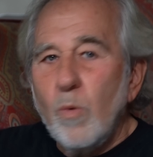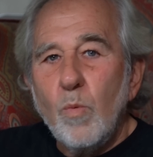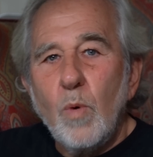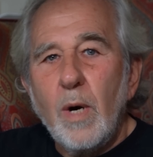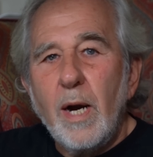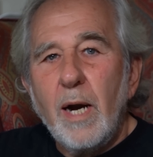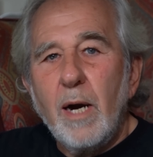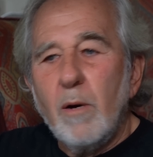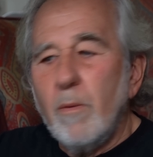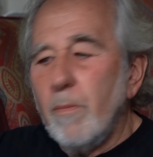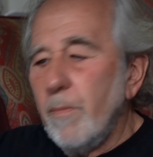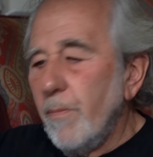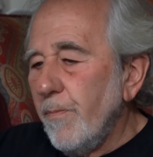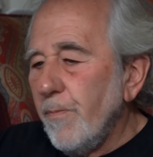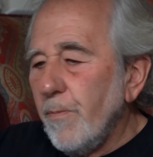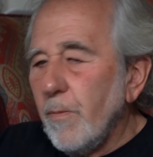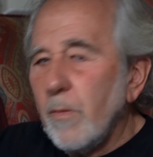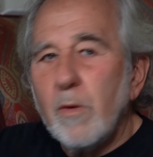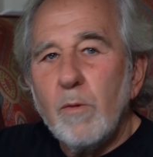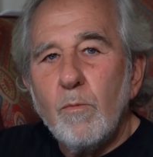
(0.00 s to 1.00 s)
Wow.
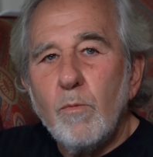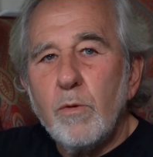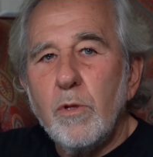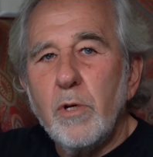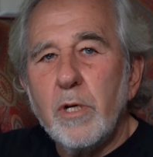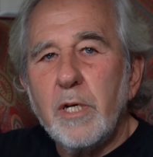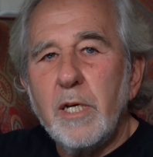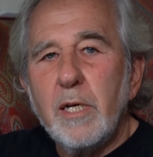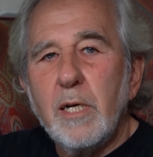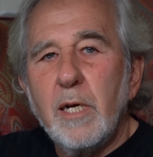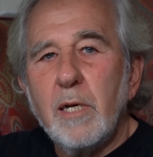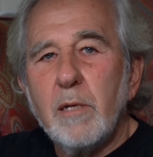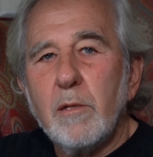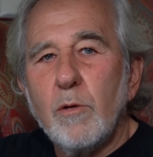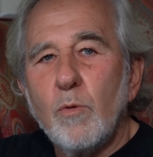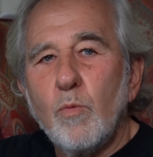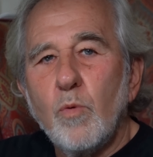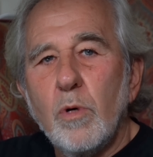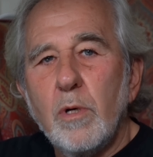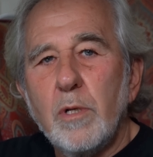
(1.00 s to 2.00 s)
Looking at
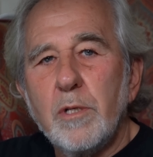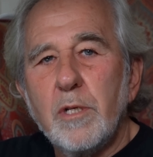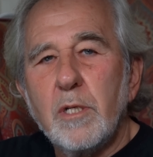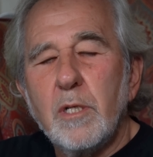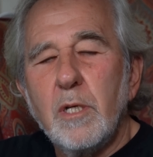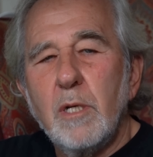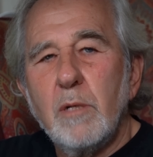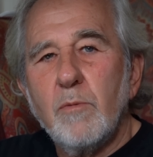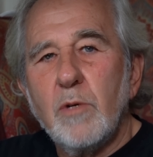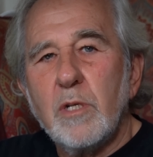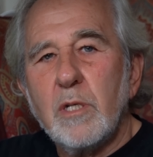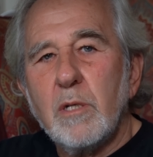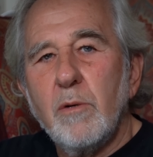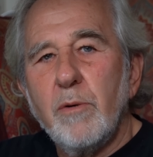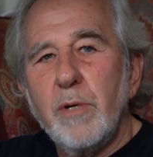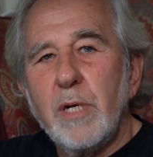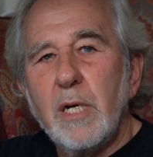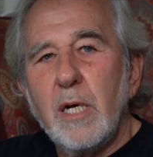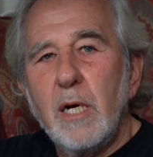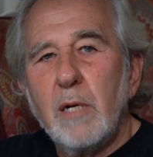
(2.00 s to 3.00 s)
the world and seeing what's
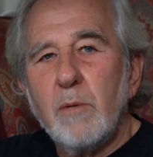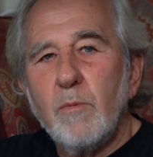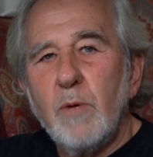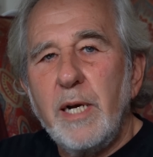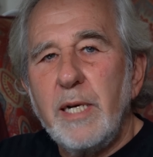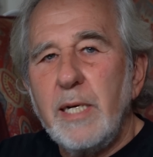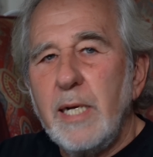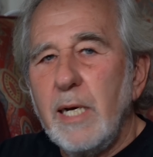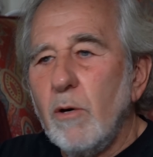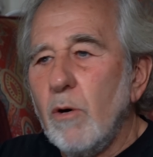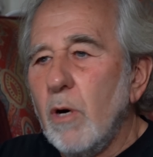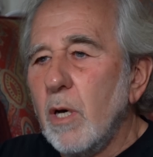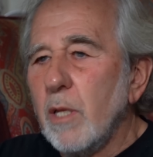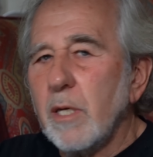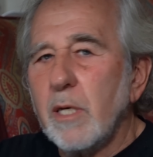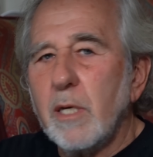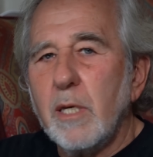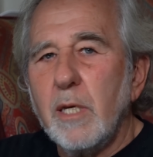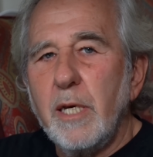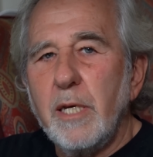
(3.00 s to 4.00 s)
going on right now, all
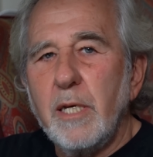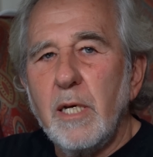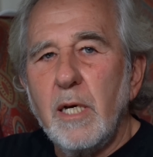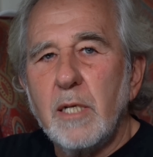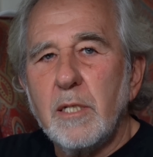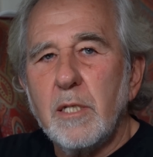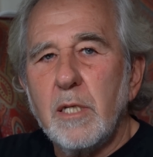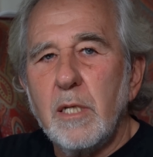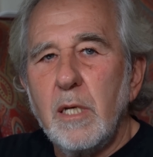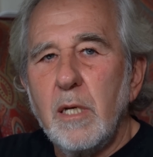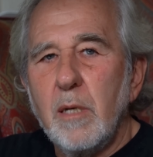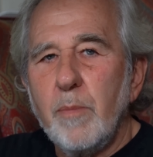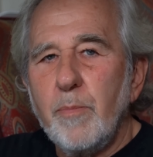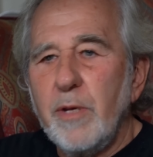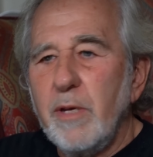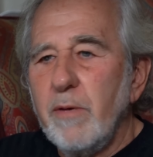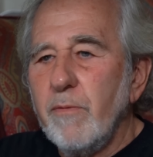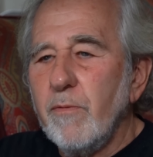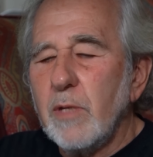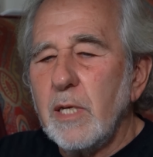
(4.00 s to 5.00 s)
the chaos, the
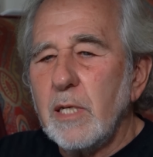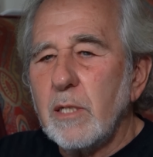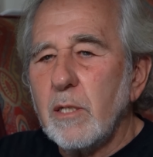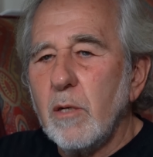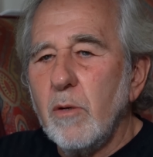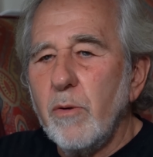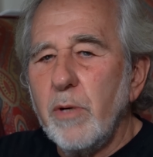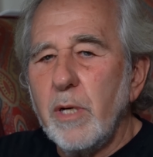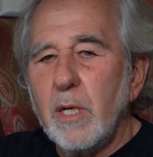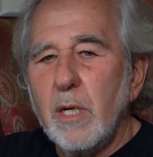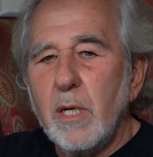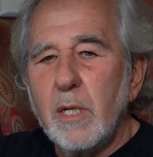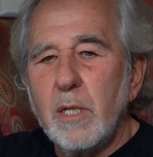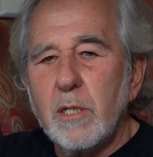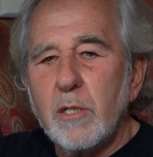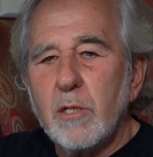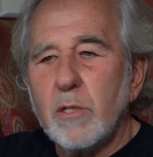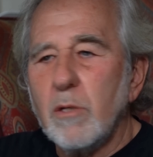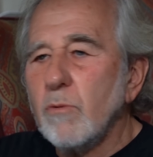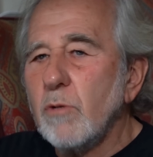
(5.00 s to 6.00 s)
upheaval that's going on
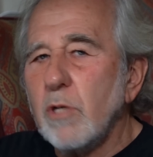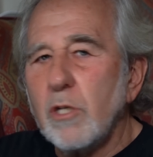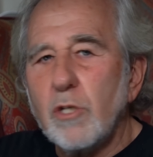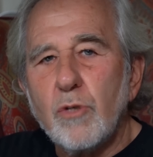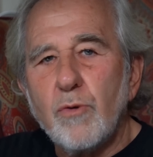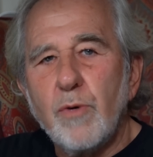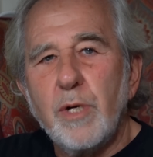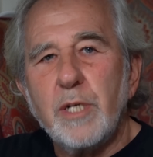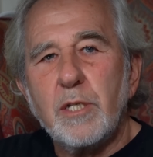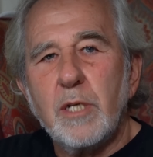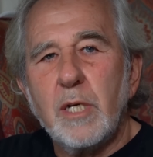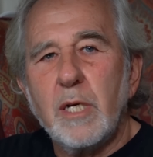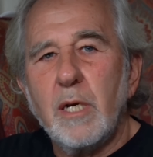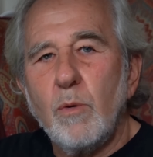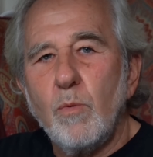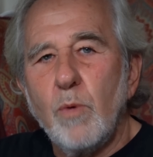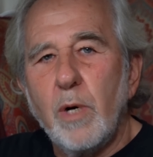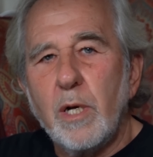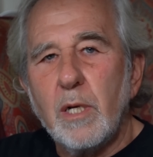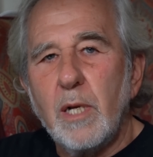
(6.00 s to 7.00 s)
is so distressing
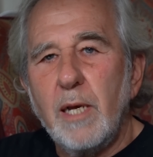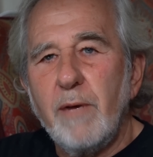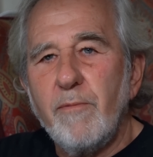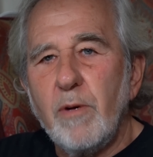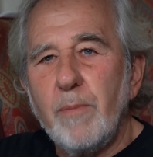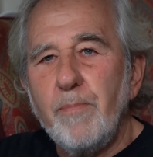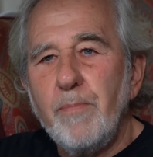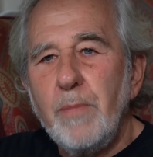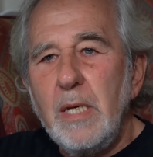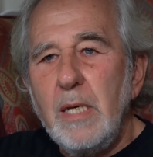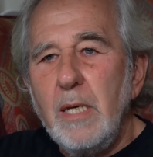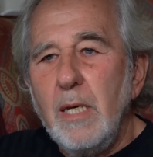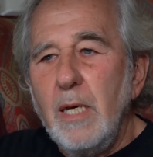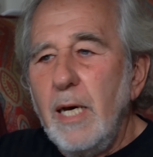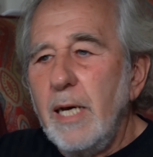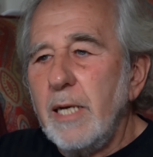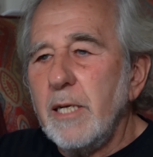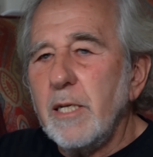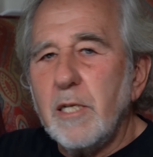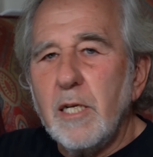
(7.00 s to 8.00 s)
at one level.
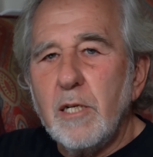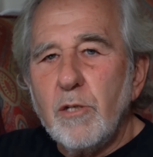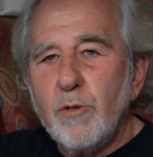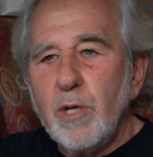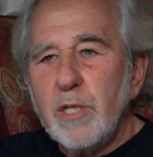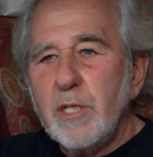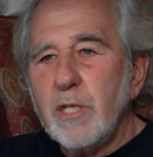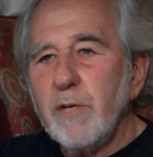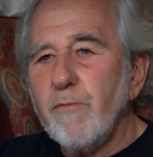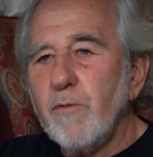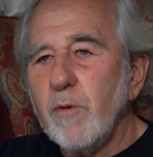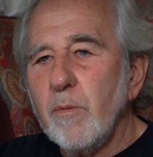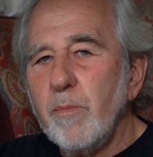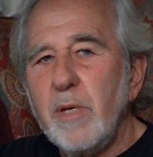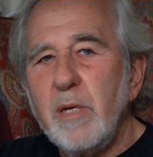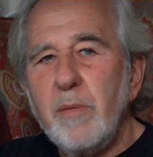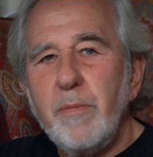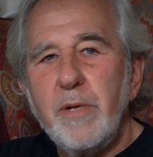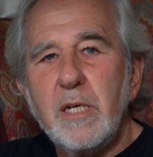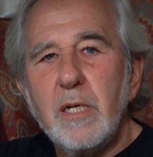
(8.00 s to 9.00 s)
And it's interesting for
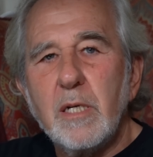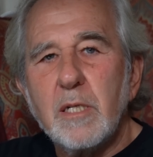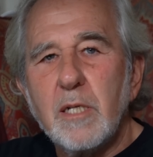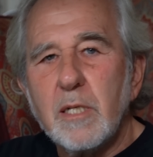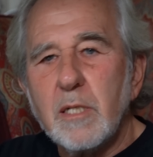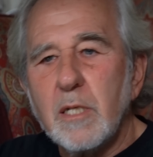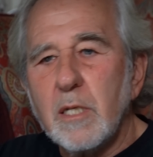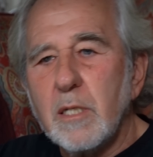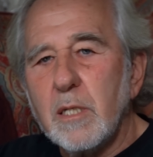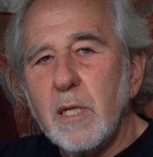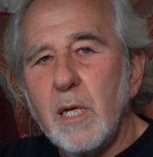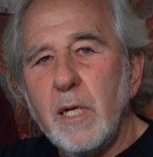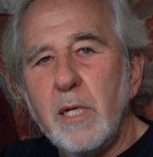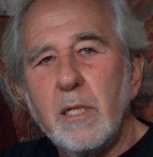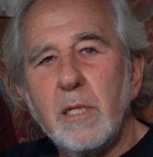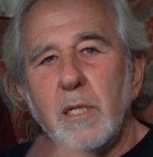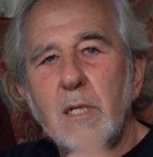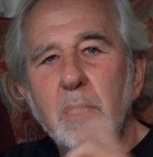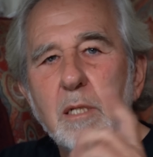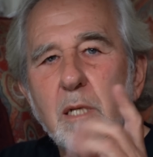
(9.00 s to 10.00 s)
me because as a
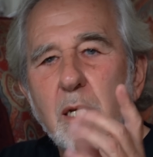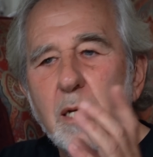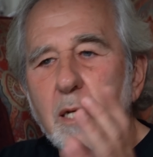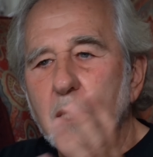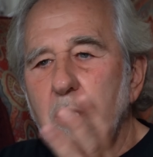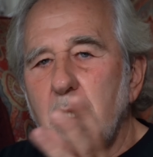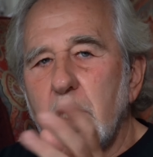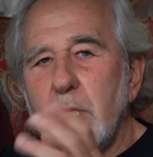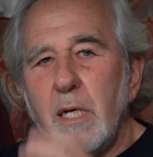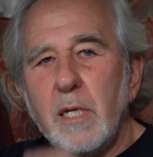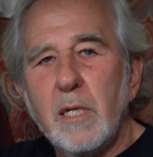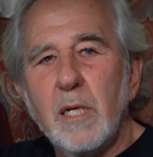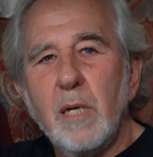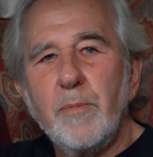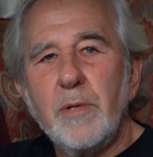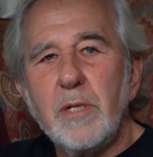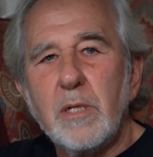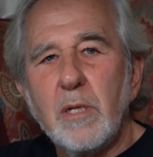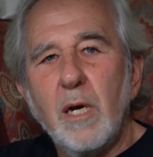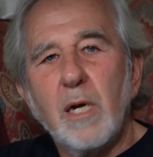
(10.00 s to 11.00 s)
scientist, I can stand
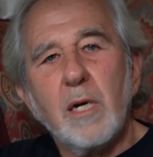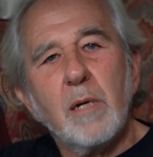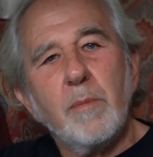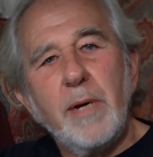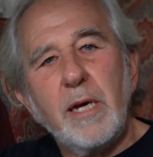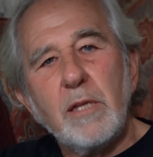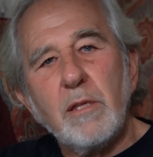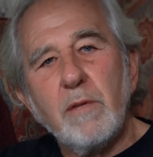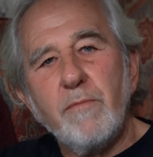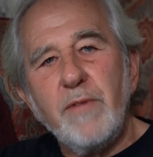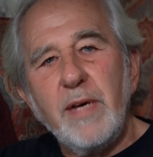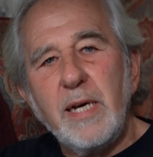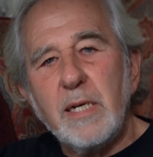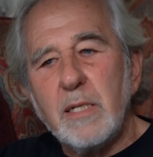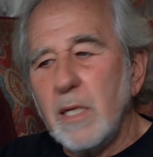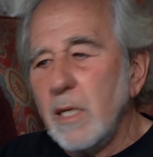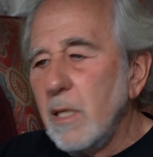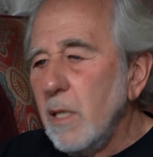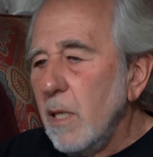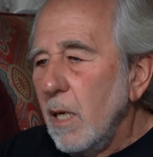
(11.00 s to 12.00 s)
up and talk about the
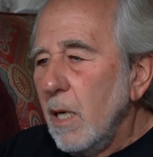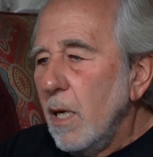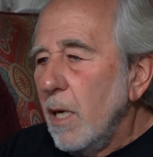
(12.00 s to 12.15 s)
fact that